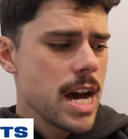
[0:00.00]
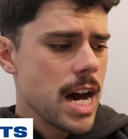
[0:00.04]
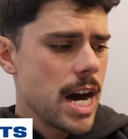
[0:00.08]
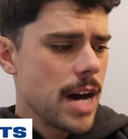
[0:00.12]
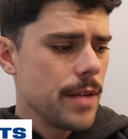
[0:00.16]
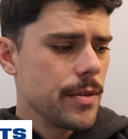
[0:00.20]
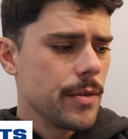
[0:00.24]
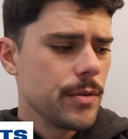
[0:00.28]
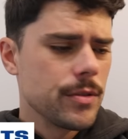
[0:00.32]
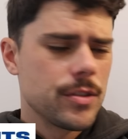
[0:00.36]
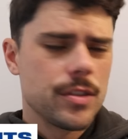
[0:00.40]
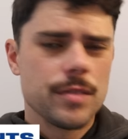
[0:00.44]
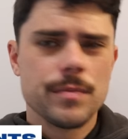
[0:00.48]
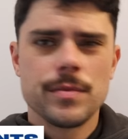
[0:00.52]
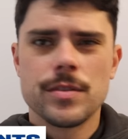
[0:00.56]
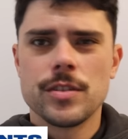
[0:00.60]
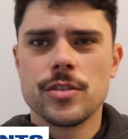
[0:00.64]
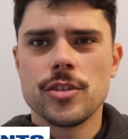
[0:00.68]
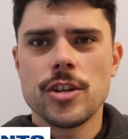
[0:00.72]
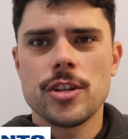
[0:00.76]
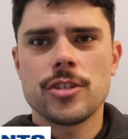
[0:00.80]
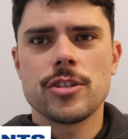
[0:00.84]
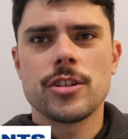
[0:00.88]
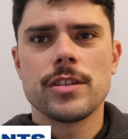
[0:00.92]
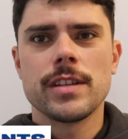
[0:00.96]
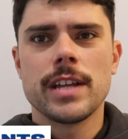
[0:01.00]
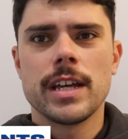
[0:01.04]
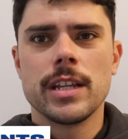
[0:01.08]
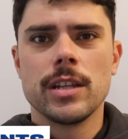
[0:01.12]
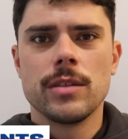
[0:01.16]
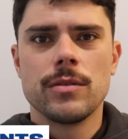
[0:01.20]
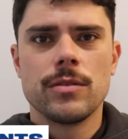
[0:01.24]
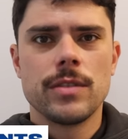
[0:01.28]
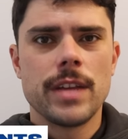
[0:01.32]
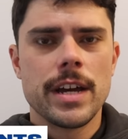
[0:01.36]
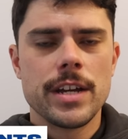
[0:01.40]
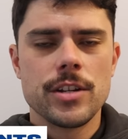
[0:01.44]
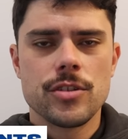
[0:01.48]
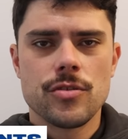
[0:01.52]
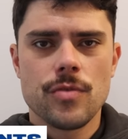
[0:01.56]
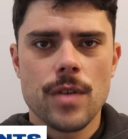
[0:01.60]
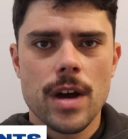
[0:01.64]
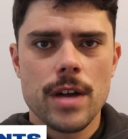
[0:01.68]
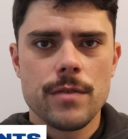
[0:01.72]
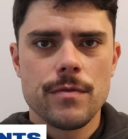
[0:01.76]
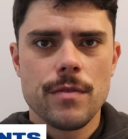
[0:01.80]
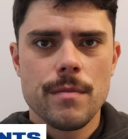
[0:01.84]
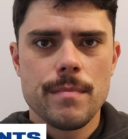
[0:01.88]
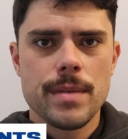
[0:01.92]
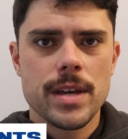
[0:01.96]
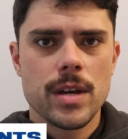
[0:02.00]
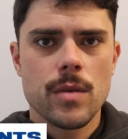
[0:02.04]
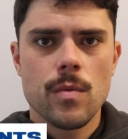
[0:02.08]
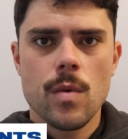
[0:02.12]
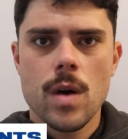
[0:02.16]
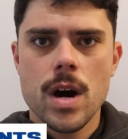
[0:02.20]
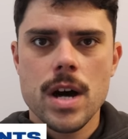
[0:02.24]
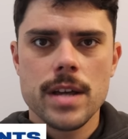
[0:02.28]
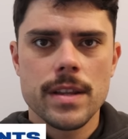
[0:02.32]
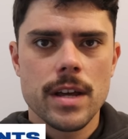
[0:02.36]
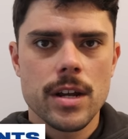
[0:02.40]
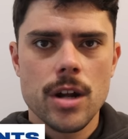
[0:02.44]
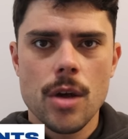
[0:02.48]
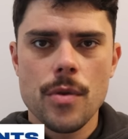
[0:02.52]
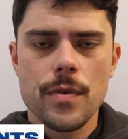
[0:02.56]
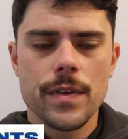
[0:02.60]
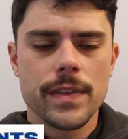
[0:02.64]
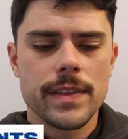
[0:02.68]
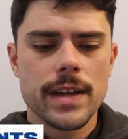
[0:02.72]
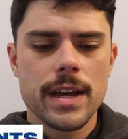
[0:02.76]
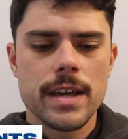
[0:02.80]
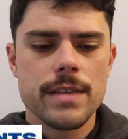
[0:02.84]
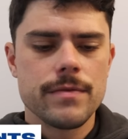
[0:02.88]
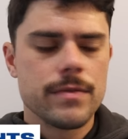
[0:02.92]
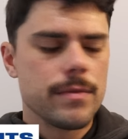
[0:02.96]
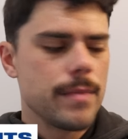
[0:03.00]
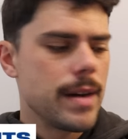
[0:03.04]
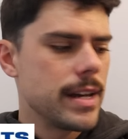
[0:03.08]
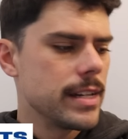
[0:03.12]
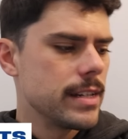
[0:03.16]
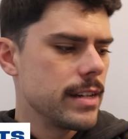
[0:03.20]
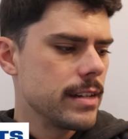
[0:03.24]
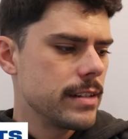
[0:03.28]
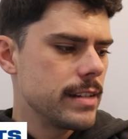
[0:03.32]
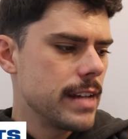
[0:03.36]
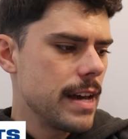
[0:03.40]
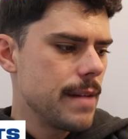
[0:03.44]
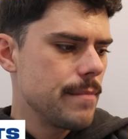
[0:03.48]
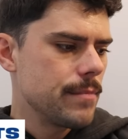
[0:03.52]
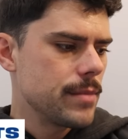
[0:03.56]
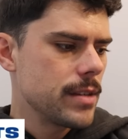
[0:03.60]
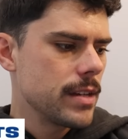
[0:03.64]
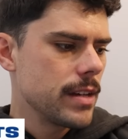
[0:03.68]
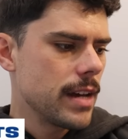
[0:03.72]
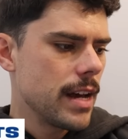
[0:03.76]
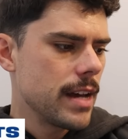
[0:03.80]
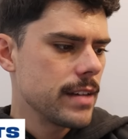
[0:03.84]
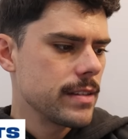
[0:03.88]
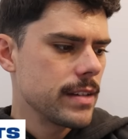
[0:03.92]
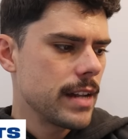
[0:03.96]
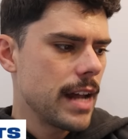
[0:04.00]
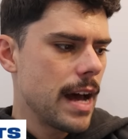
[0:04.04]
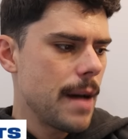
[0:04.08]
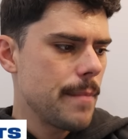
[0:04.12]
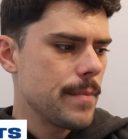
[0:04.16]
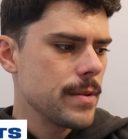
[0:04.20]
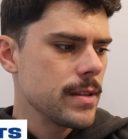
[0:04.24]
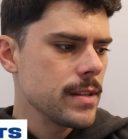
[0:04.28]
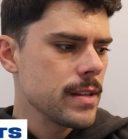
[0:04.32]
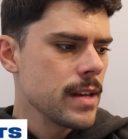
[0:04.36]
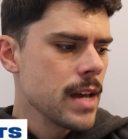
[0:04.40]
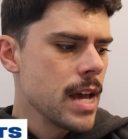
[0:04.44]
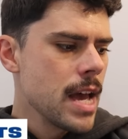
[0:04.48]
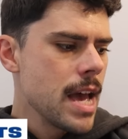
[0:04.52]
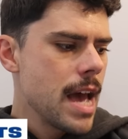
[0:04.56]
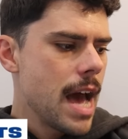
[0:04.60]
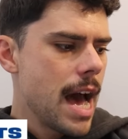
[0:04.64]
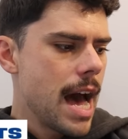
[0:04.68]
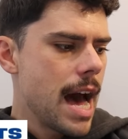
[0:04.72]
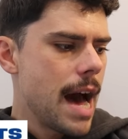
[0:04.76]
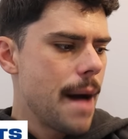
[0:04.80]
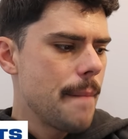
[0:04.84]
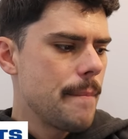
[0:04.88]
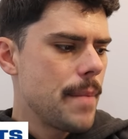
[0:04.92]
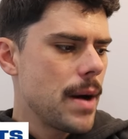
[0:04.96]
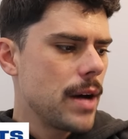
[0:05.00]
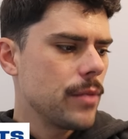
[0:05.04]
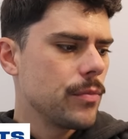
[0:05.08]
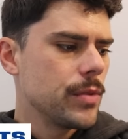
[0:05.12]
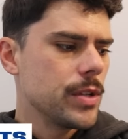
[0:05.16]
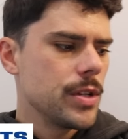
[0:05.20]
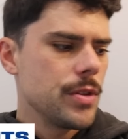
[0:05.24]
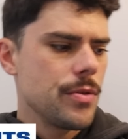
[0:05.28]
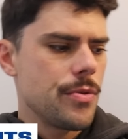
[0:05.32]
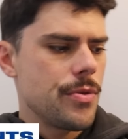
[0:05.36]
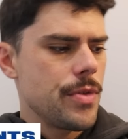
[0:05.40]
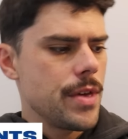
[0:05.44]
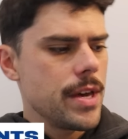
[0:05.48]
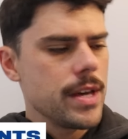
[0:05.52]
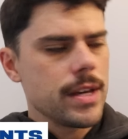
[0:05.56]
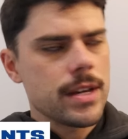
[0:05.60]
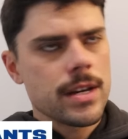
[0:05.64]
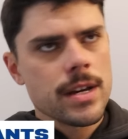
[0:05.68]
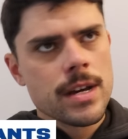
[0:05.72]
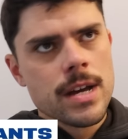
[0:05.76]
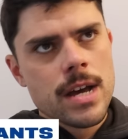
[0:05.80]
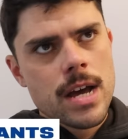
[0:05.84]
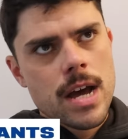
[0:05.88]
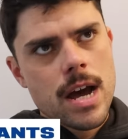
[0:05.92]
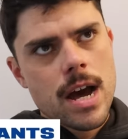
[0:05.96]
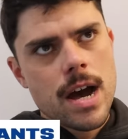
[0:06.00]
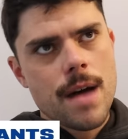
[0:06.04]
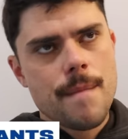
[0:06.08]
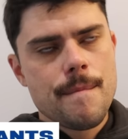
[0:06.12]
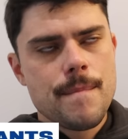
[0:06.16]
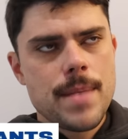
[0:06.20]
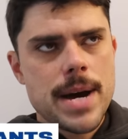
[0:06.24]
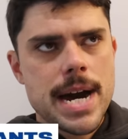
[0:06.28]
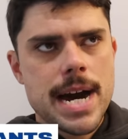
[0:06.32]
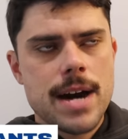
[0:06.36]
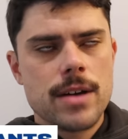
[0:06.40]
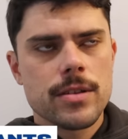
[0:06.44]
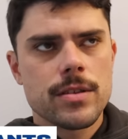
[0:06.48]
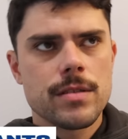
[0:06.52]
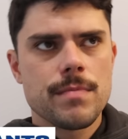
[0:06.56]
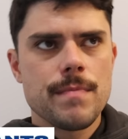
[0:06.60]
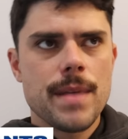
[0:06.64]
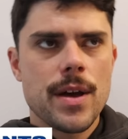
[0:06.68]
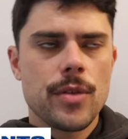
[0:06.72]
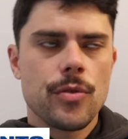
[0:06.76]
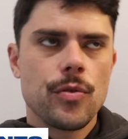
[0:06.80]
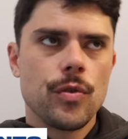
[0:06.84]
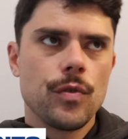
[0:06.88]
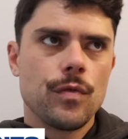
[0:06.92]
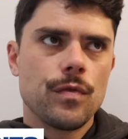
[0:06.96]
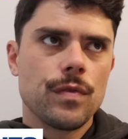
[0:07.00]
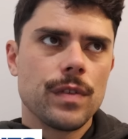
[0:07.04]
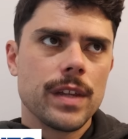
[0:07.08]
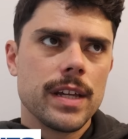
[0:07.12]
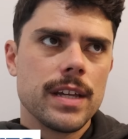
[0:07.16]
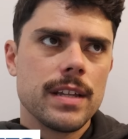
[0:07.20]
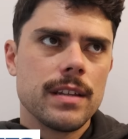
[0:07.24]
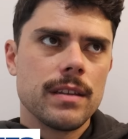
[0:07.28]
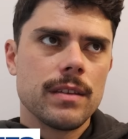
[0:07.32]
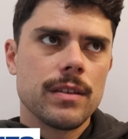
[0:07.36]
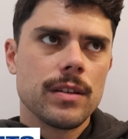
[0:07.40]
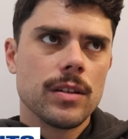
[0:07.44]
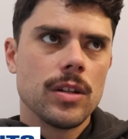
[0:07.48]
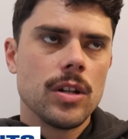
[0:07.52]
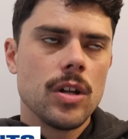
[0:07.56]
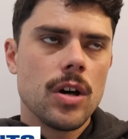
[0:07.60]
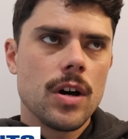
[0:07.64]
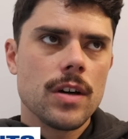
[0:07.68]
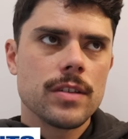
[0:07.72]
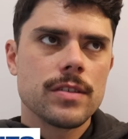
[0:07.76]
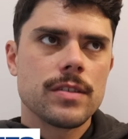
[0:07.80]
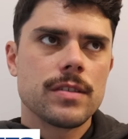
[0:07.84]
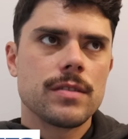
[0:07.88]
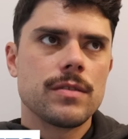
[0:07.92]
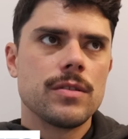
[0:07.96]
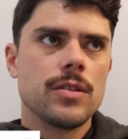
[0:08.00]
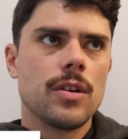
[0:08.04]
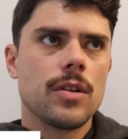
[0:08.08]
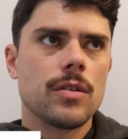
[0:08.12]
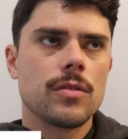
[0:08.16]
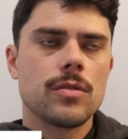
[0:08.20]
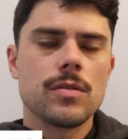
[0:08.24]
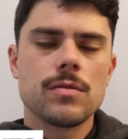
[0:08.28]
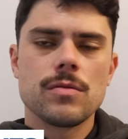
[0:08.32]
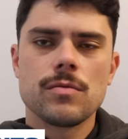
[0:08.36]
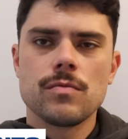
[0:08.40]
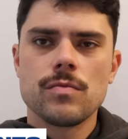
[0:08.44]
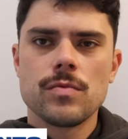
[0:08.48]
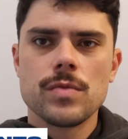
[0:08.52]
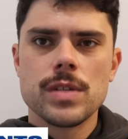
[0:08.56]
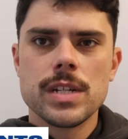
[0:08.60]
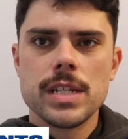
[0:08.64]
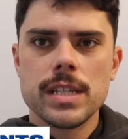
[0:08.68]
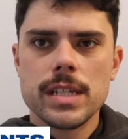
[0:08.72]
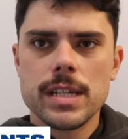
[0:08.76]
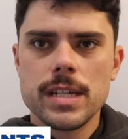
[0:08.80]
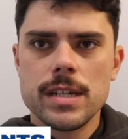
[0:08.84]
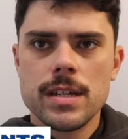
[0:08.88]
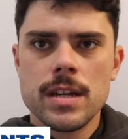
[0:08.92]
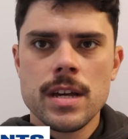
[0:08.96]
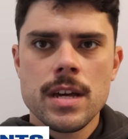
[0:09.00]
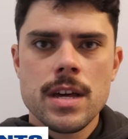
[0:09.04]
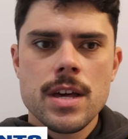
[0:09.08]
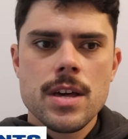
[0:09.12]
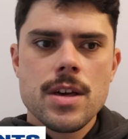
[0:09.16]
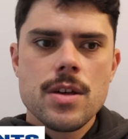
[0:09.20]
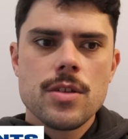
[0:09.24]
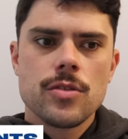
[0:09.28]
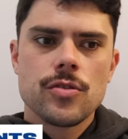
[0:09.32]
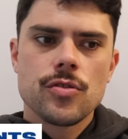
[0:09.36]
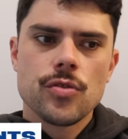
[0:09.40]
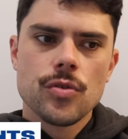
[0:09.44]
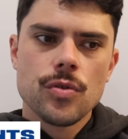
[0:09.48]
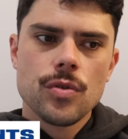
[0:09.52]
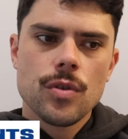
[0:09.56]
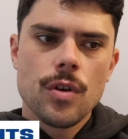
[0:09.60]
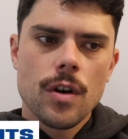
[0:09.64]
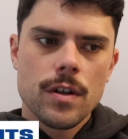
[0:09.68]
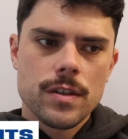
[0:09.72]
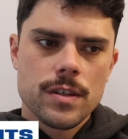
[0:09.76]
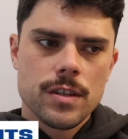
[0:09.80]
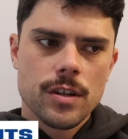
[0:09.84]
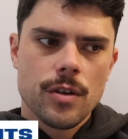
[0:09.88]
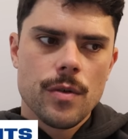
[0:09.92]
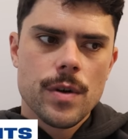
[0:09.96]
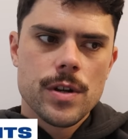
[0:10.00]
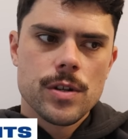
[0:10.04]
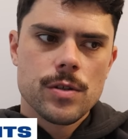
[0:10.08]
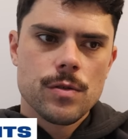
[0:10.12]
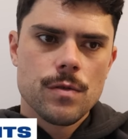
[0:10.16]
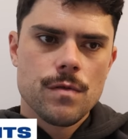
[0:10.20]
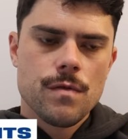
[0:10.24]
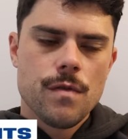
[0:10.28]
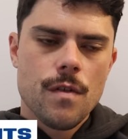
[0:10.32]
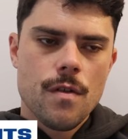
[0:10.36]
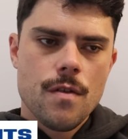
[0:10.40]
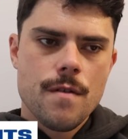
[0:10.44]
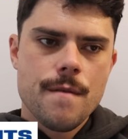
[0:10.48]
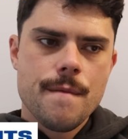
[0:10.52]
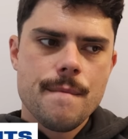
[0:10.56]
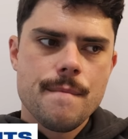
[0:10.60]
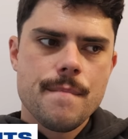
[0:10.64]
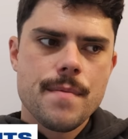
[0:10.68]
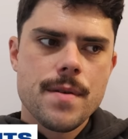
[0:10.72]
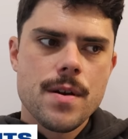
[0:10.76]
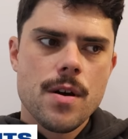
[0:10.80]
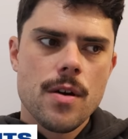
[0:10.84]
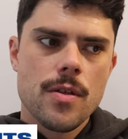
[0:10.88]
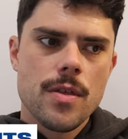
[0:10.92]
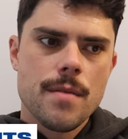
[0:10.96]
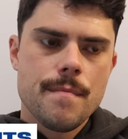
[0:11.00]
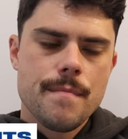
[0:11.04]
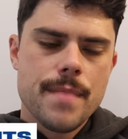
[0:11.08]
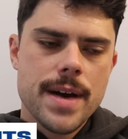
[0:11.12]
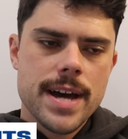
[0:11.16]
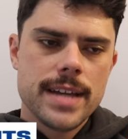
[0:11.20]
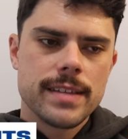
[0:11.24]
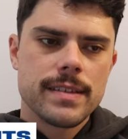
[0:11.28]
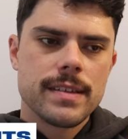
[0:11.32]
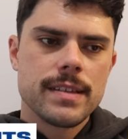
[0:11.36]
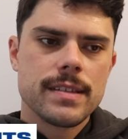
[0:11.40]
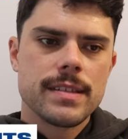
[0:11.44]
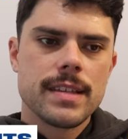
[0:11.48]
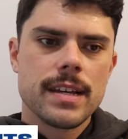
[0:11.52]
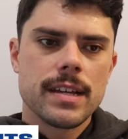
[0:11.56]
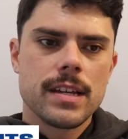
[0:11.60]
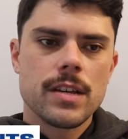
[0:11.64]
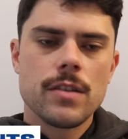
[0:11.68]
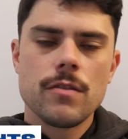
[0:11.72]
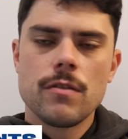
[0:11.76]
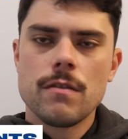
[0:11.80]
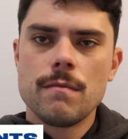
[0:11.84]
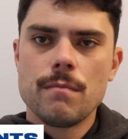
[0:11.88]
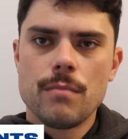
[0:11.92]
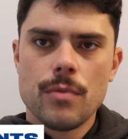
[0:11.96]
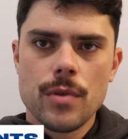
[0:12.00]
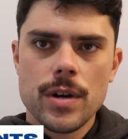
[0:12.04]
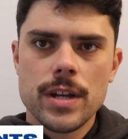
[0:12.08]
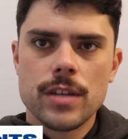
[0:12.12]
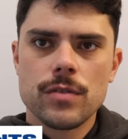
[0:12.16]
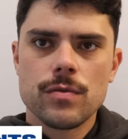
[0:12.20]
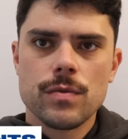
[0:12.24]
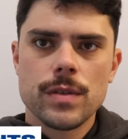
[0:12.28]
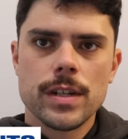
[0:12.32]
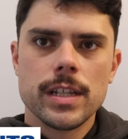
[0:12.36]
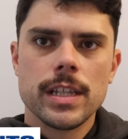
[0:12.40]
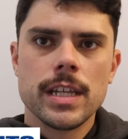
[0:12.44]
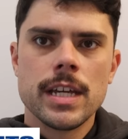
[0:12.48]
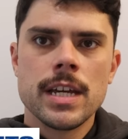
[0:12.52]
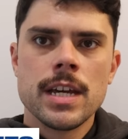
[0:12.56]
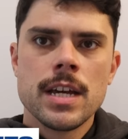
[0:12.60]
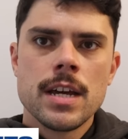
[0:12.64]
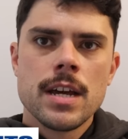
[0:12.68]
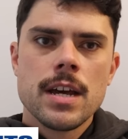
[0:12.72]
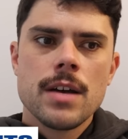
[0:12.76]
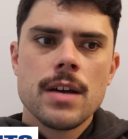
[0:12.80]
There was some suggestion that they'd trade for pick 1. I don't think they even made an attempt, as it happened. But when you think about Matthew Flynn, the loss, not really too consequential for him on the basis that Kieran Briggs really